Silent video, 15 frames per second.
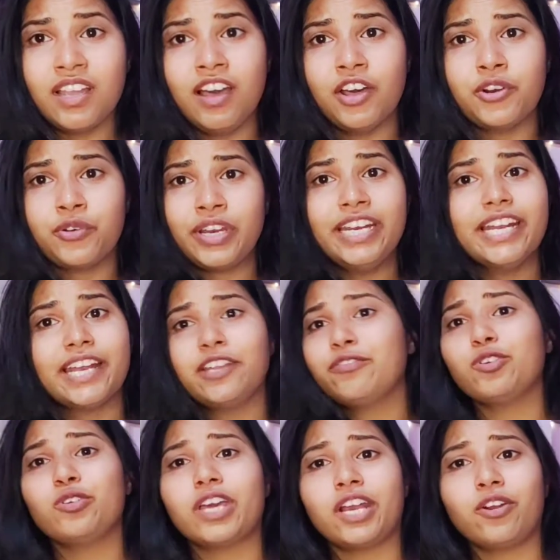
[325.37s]
read, and
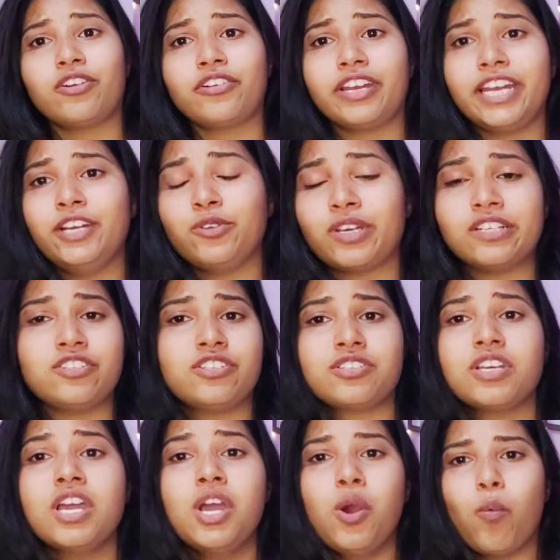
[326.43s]
if you cannot read, you can
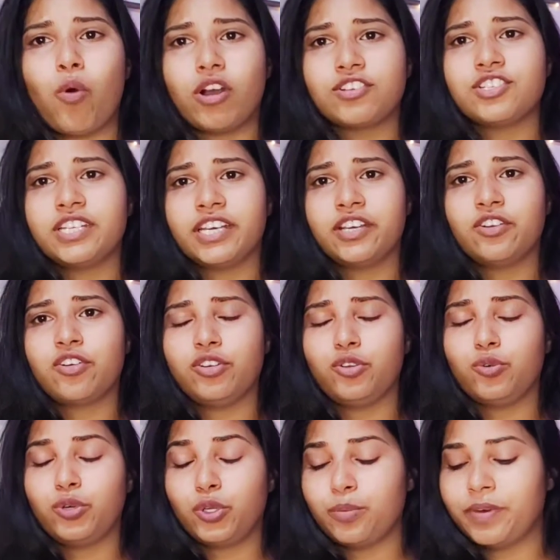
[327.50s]
just watch it here on
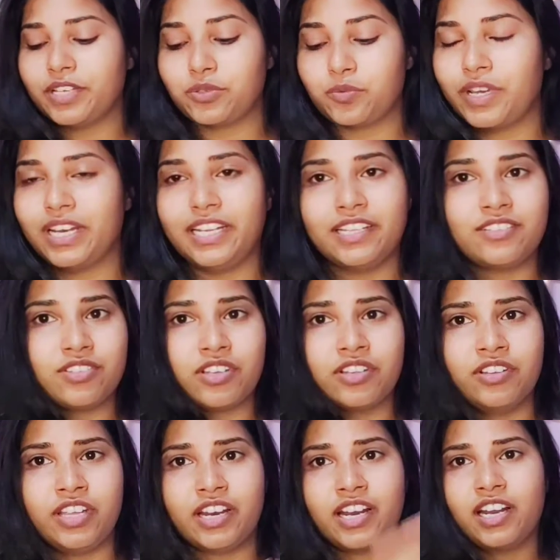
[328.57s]
YouTube as well. It's
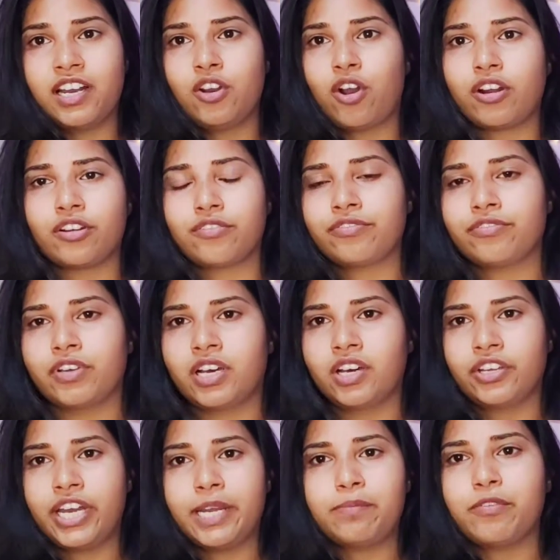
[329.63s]
there are a lot of
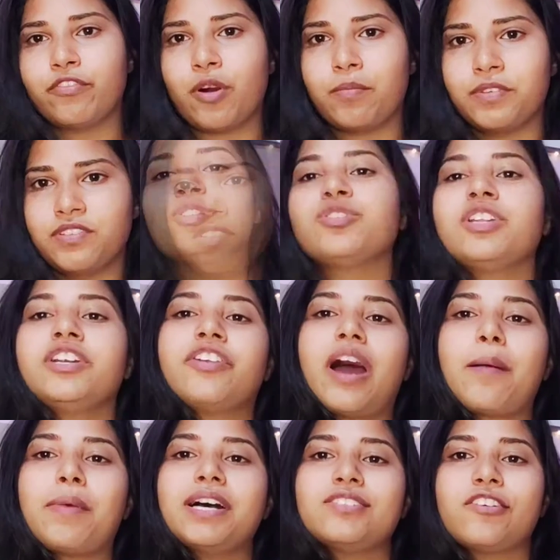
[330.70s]
great performances. So the
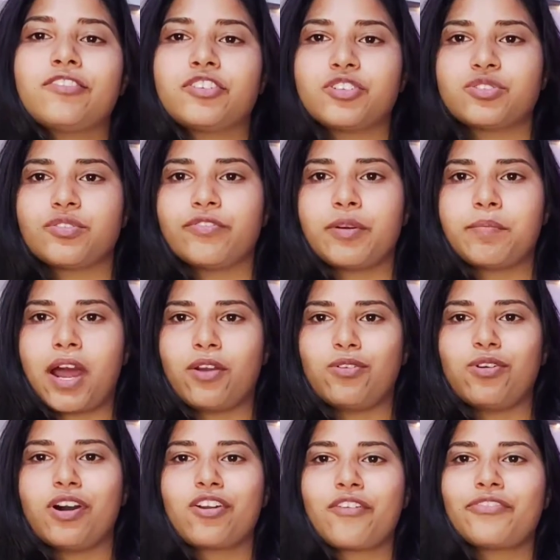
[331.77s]
dramas of Christopher
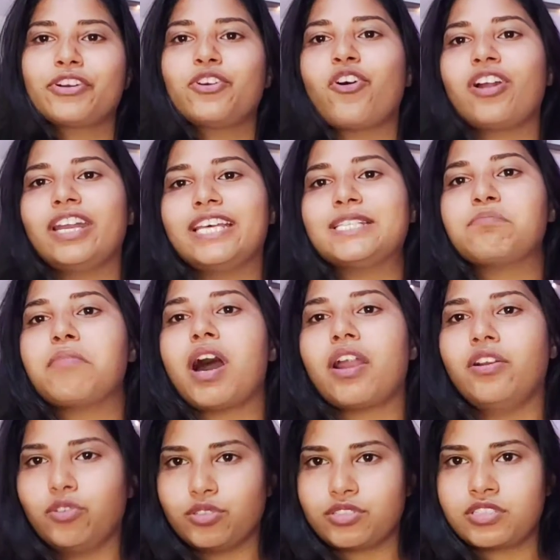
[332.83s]
Marlowe are often called as
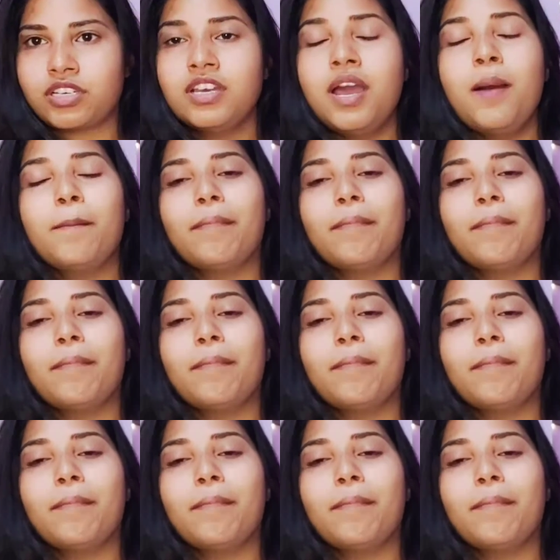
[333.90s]
Marlowesque.